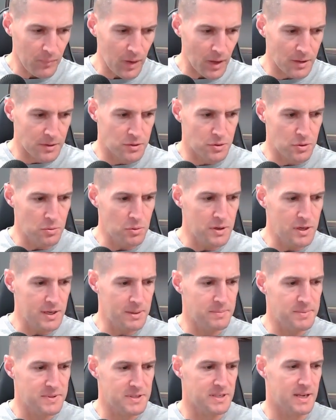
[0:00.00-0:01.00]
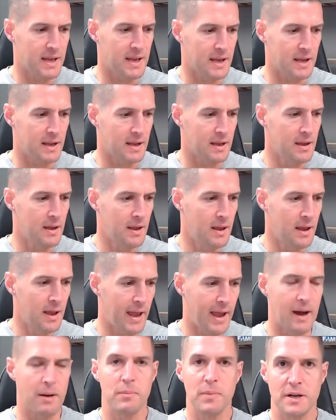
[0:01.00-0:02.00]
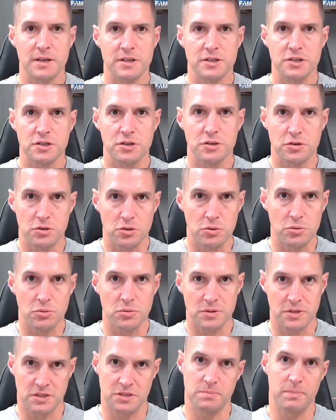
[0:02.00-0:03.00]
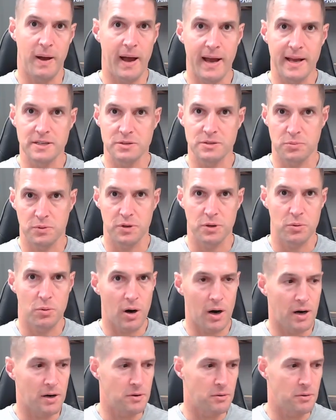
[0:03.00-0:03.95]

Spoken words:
you keep saying how much you despise where you are,